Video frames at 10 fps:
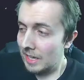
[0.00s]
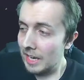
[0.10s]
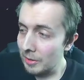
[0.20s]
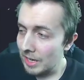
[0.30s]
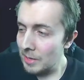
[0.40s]

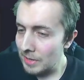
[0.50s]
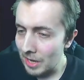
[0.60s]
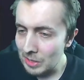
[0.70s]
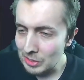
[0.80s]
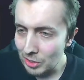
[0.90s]
Anyway, here we
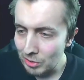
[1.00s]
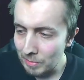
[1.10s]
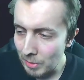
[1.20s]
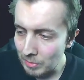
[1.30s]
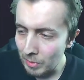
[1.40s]
go. So the
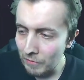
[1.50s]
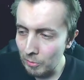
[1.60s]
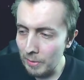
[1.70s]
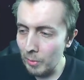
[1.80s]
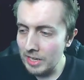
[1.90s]
moment we've all
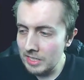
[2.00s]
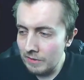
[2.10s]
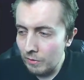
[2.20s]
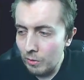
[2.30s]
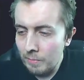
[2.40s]
been waiting
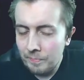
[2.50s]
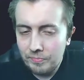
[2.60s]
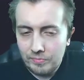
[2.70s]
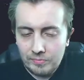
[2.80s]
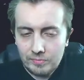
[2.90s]
for.
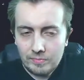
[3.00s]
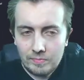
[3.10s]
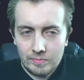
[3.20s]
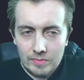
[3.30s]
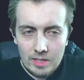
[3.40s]

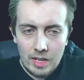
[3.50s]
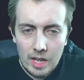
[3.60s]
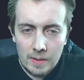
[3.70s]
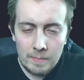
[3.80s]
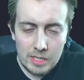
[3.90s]

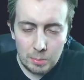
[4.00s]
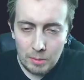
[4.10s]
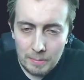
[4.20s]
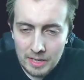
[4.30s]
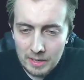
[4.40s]
Um, it's probably
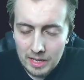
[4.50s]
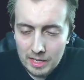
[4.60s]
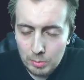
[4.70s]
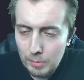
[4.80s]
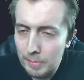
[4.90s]
been a, it's
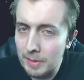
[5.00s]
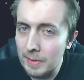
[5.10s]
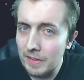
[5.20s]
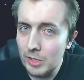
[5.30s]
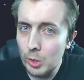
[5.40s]
probably been a bit
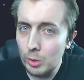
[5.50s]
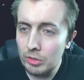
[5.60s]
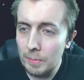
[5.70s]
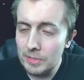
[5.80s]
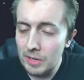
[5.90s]
of a shorter
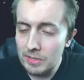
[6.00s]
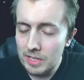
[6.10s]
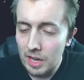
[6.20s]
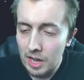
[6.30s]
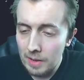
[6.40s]
episode
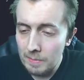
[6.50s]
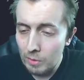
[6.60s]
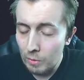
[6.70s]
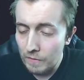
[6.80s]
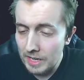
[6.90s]
um,
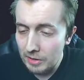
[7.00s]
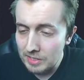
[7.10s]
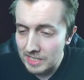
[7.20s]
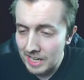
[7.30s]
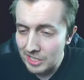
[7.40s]
or video
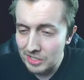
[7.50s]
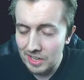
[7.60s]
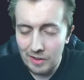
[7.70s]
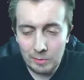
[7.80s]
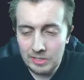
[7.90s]
today. Just I
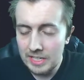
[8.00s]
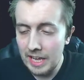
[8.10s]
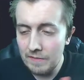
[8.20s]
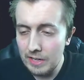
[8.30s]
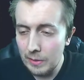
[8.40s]
wanted to get a
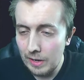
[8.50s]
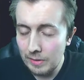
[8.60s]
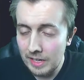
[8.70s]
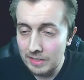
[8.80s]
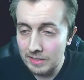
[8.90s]
video out,
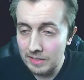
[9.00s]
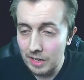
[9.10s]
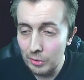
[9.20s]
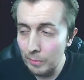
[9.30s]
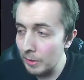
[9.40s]
and I
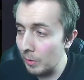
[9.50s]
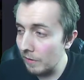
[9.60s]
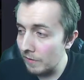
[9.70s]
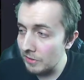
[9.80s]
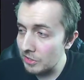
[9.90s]
thought it'd be quite
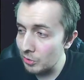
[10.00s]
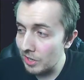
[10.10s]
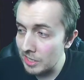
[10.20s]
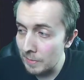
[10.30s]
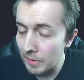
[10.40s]
fun to try
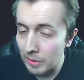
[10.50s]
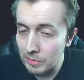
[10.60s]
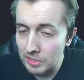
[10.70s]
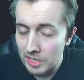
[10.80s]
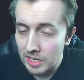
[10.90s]
some of
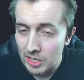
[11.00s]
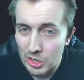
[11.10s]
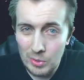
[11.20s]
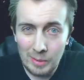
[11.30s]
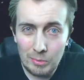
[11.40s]
those
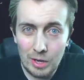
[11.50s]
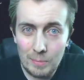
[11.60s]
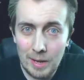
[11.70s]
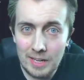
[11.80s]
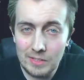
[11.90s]
new upgrade
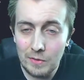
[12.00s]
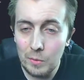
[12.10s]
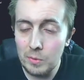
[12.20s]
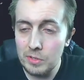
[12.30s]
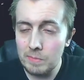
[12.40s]
packs. Of course,